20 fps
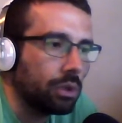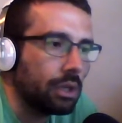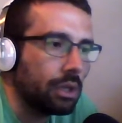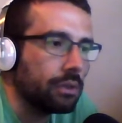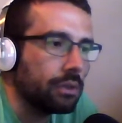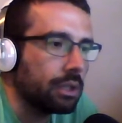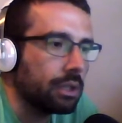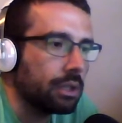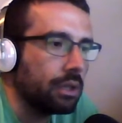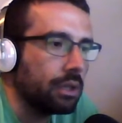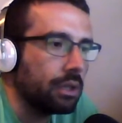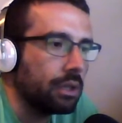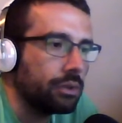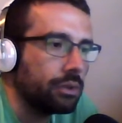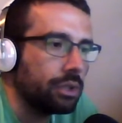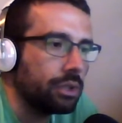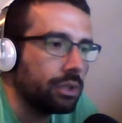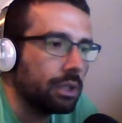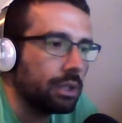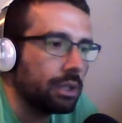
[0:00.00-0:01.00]
I was like, oh,
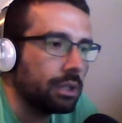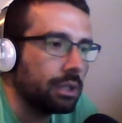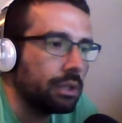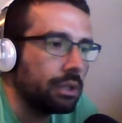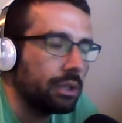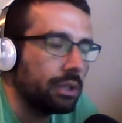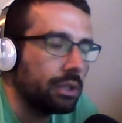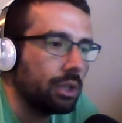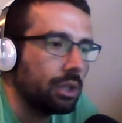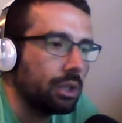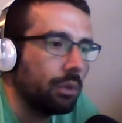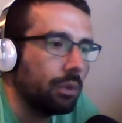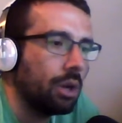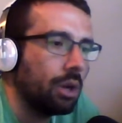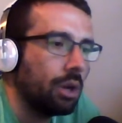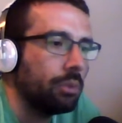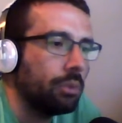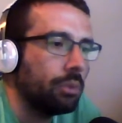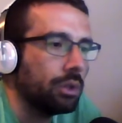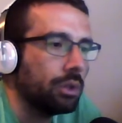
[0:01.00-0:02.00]
shit. They show him,
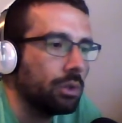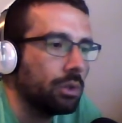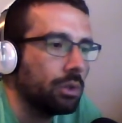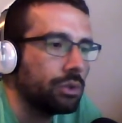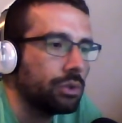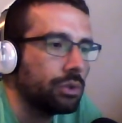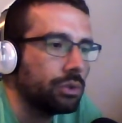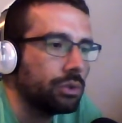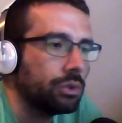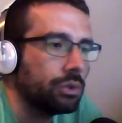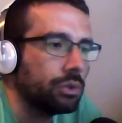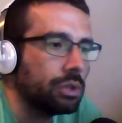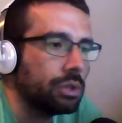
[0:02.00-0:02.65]
oh, Billy Horschel,